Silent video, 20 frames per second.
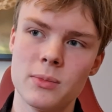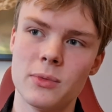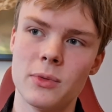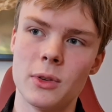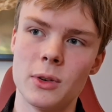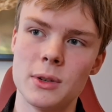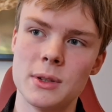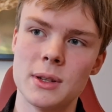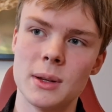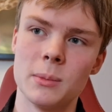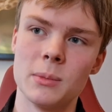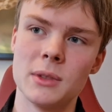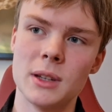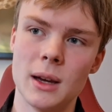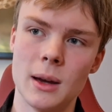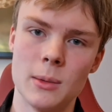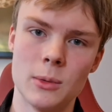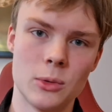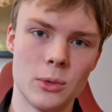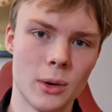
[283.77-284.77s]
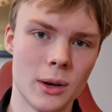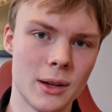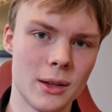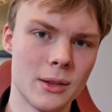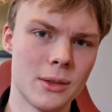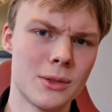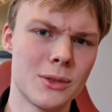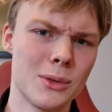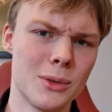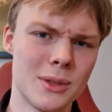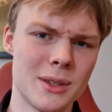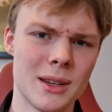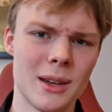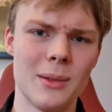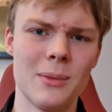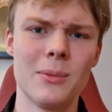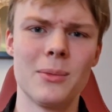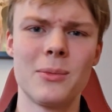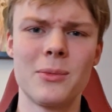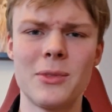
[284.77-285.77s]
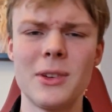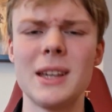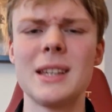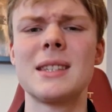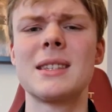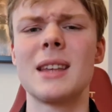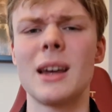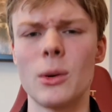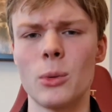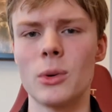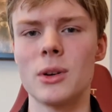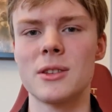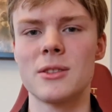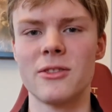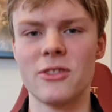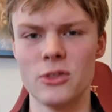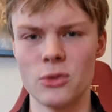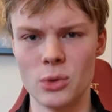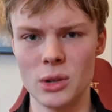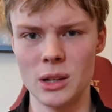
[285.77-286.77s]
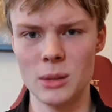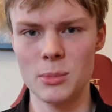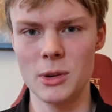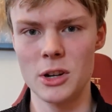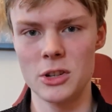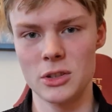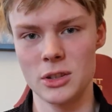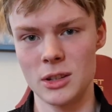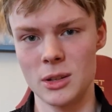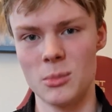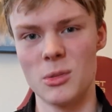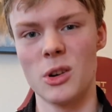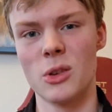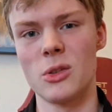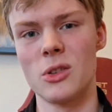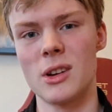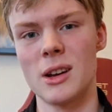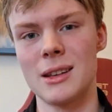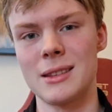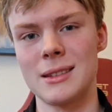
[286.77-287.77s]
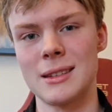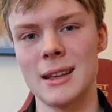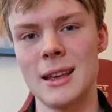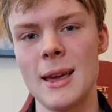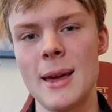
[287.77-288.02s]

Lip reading: for some time, quite to some things I was really passionate about, right?